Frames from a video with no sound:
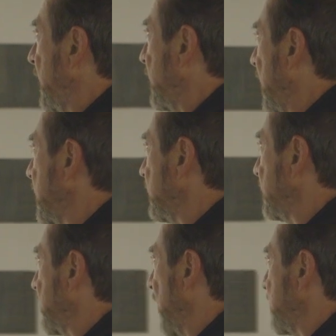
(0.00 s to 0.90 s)
I,
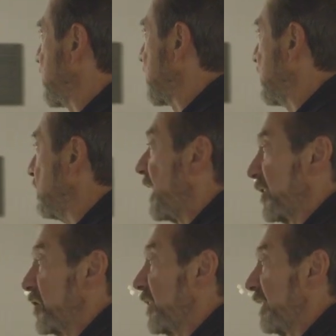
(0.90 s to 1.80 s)
I still
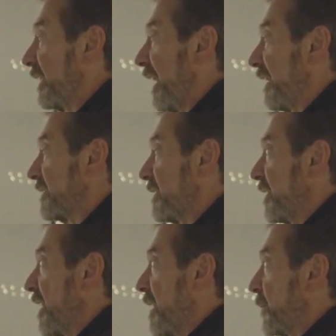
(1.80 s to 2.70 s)
like doing that,
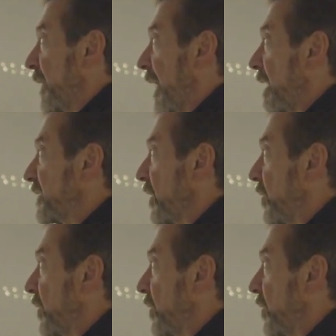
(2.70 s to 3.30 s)
but I also